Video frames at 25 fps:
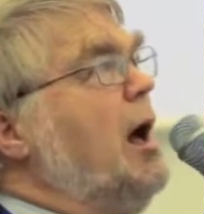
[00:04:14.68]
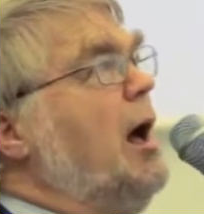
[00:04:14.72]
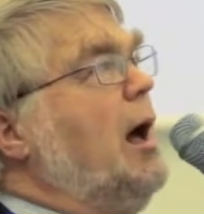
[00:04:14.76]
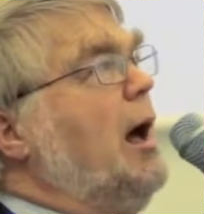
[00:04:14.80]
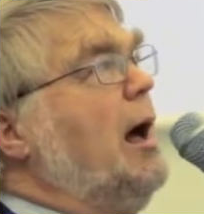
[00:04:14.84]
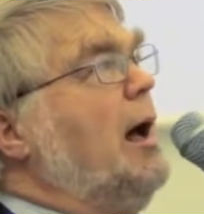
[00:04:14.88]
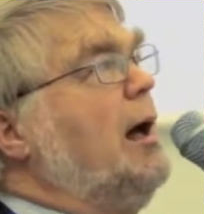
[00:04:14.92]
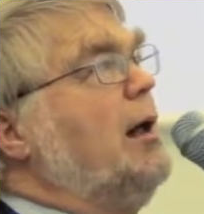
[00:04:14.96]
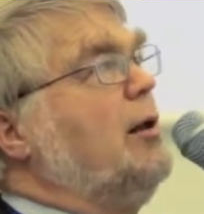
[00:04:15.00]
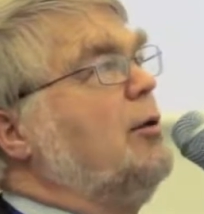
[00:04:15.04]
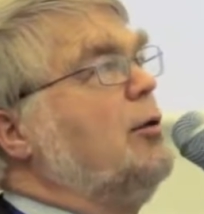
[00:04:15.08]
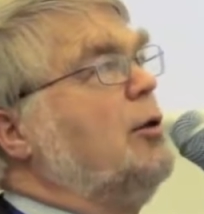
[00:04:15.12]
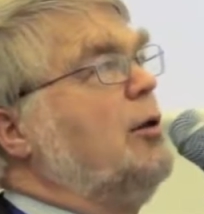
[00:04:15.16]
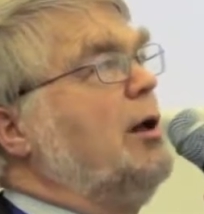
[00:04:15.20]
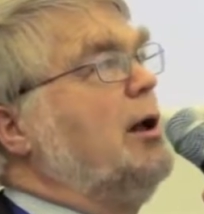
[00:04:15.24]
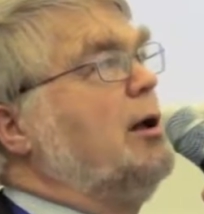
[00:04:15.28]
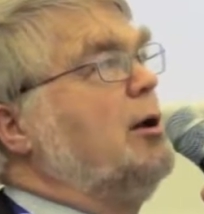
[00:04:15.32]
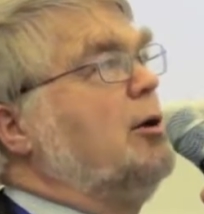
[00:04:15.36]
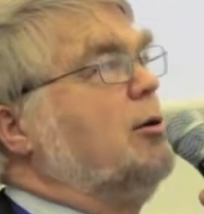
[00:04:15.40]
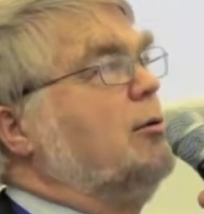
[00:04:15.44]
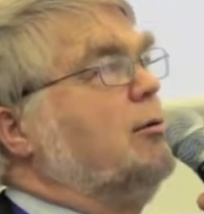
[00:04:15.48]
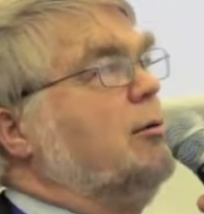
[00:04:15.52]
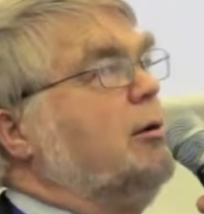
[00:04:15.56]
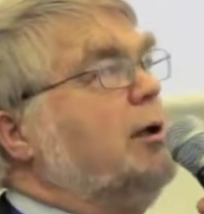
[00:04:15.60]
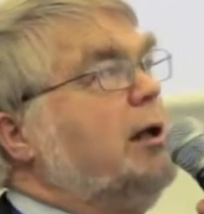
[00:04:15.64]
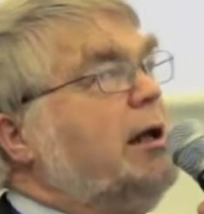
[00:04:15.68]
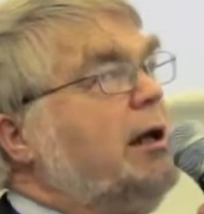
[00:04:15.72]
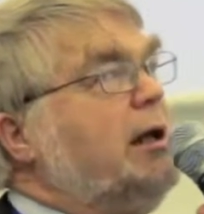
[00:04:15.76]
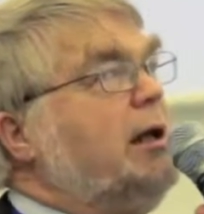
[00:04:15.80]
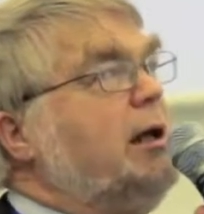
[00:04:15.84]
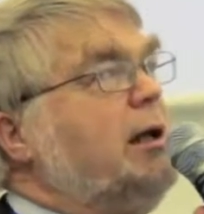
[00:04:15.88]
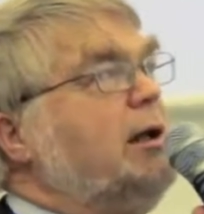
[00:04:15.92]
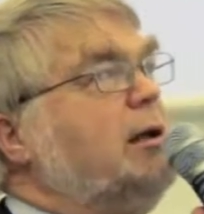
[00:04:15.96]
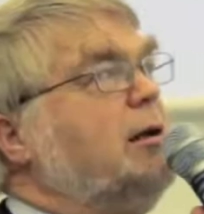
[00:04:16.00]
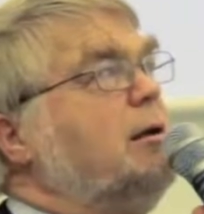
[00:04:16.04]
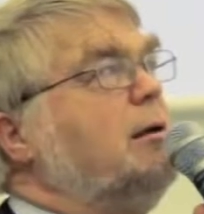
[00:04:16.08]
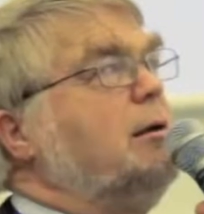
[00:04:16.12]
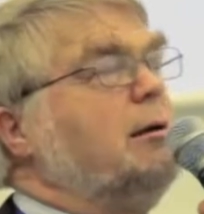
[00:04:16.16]
and they don't
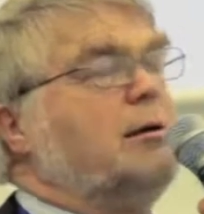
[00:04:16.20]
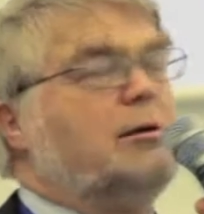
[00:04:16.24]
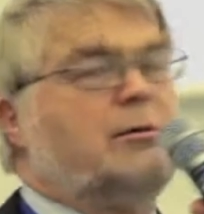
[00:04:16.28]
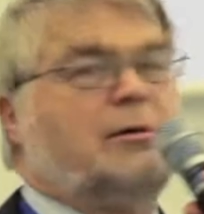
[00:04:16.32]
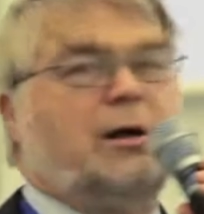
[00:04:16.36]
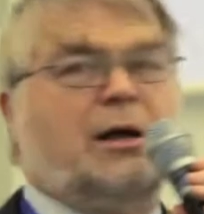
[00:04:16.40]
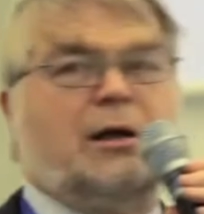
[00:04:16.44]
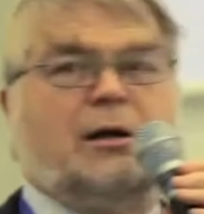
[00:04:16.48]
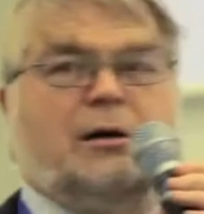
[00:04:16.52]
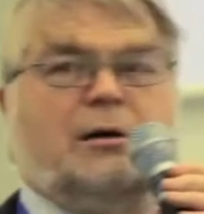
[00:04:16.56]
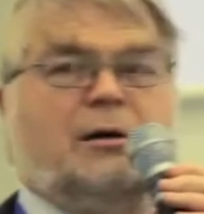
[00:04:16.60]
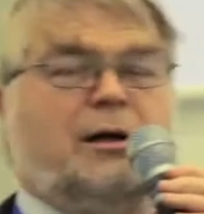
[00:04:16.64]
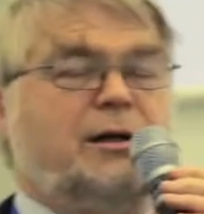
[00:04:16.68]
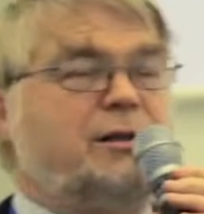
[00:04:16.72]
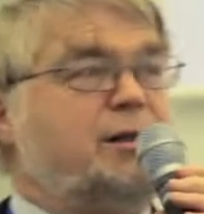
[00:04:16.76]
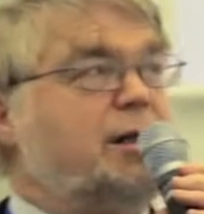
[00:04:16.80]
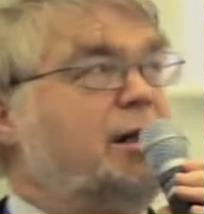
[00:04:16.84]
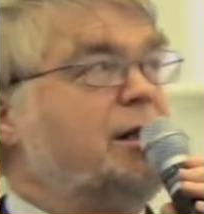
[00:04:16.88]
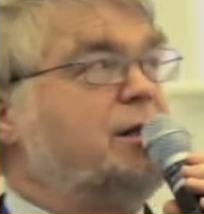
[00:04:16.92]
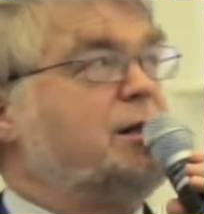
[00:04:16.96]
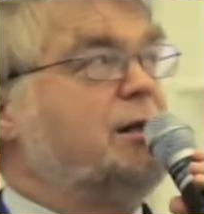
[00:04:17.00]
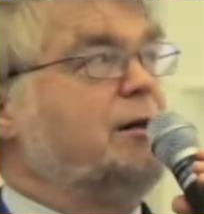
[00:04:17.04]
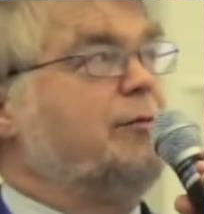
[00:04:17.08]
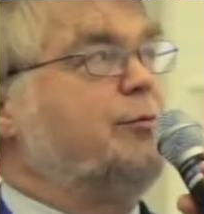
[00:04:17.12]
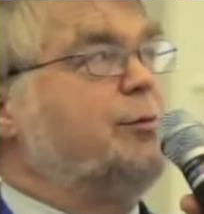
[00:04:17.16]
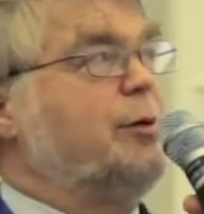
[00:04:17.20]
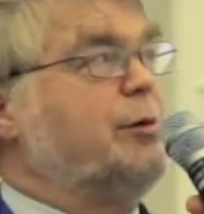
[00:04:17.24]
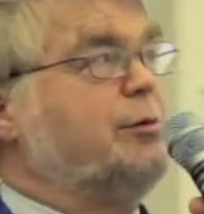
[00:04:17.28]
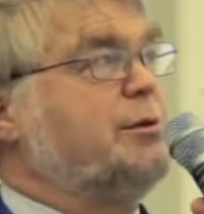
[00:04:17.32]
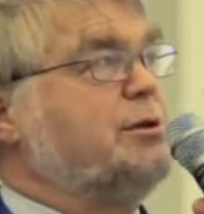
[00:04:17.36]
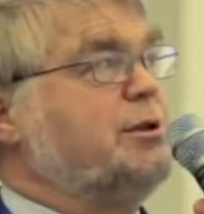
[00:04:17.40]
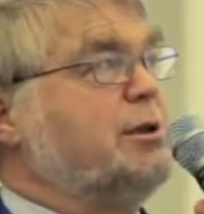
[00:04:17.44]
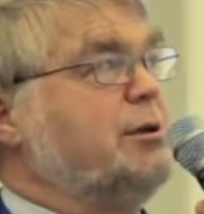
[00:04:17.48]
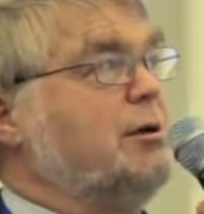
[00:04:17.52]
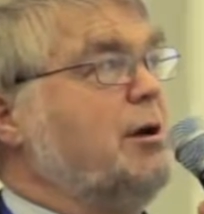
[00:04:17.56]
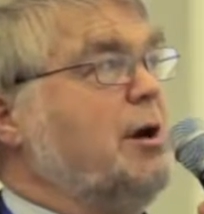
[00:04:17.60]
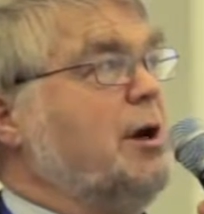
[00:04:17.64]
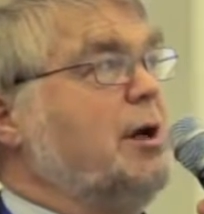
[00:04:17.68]
need the regularization of
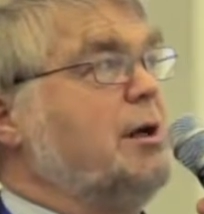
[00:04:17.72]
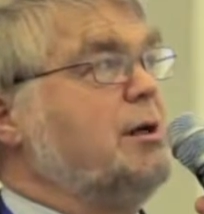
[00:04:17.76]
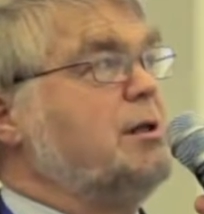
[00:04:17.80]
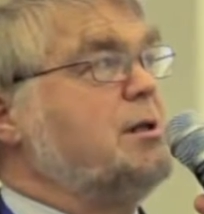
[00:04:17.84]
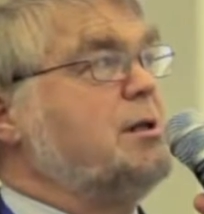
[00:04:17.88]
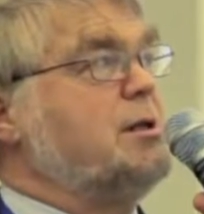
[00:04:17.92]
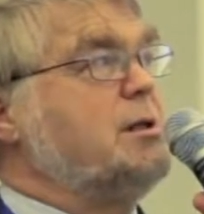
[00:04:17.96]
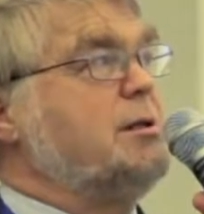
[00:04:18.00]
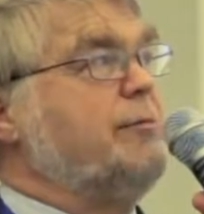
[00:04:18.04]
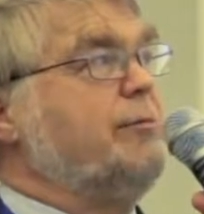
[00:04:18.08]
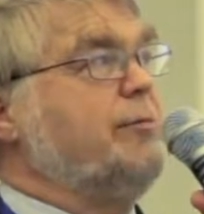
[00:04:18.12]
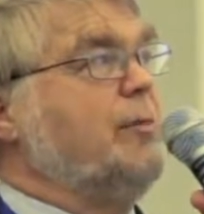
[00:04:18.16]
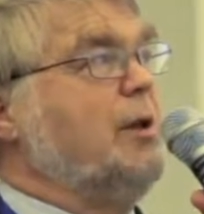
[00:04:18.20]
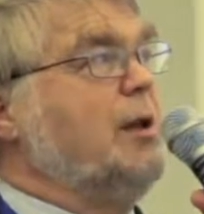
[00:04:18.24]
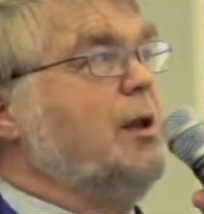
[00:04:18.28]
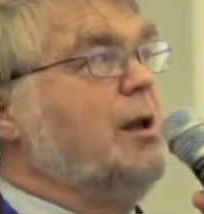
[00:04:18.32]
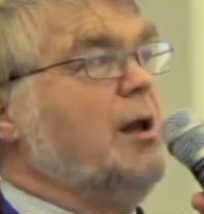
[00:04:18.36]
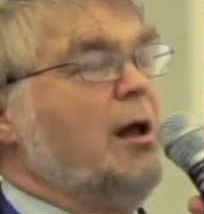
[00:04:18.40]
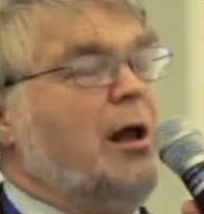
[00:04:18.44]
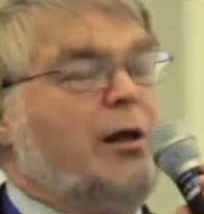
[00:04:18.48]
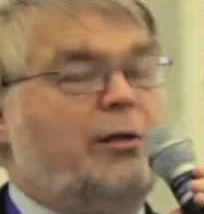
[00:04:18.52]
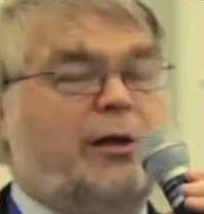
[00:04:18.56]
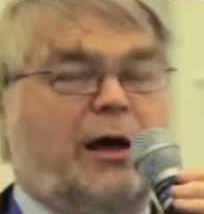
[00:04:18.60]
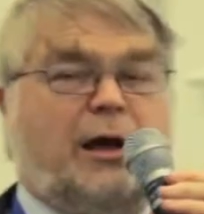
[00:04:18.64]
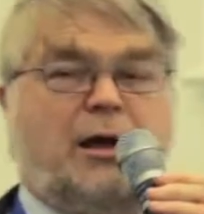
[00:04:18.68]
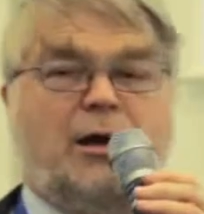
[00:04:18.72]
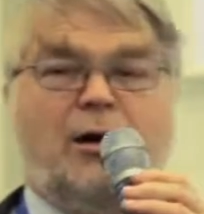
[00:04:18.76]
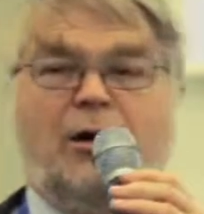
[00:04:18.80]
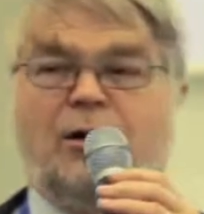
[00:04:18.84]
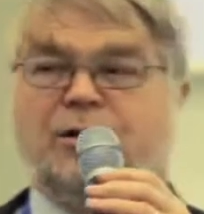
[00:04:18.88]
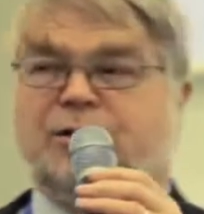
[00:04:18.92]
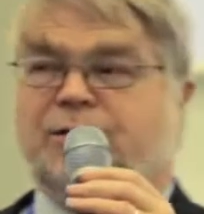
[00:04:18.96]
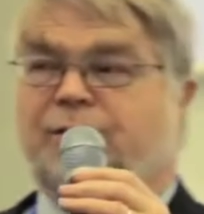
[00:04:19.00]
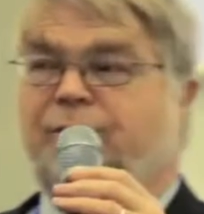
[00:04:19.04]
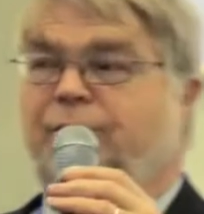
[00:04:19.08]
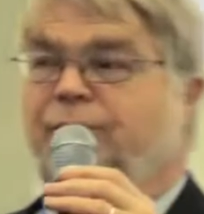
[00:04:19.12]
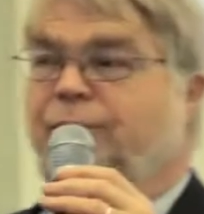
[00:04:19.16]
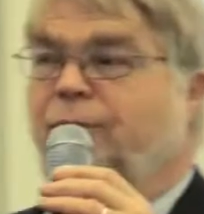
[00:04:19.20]
property rights. They
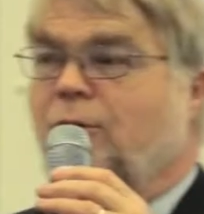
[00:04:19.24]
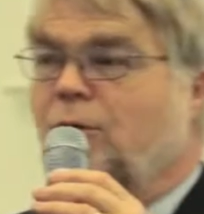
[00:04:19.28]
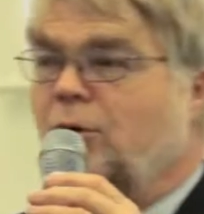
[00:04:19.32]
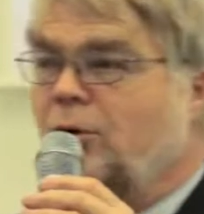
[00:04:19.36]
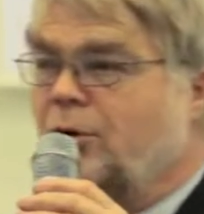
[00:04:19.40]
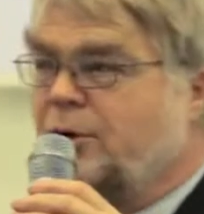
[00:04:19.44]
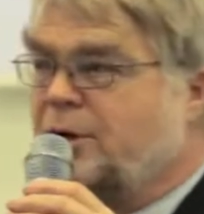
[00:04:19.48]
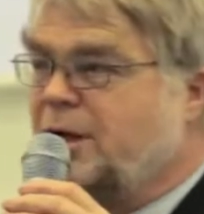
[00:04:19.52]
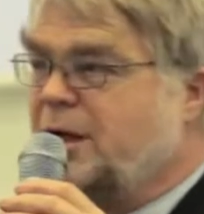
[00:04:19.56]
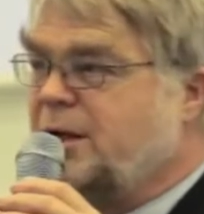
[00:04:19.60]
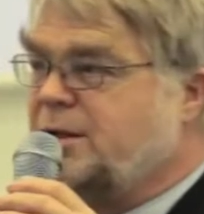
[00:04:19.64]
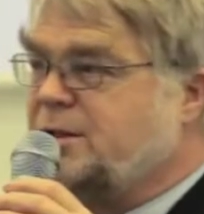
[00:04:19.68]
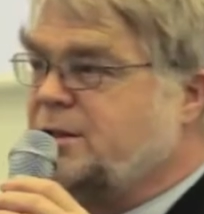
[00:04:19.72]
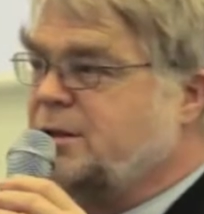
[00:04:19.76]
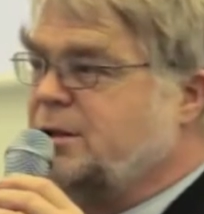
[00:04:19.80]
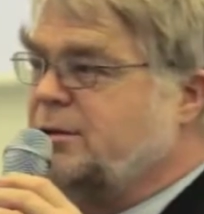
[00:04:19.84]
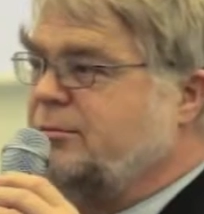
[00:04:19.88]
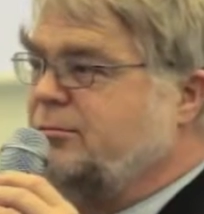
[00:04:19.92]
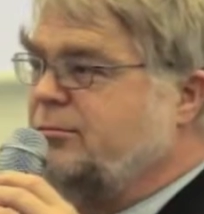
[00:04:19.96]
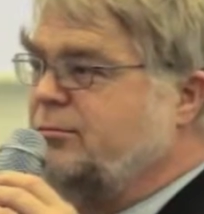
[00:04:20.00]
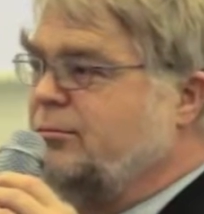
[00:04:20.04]
can't afford it,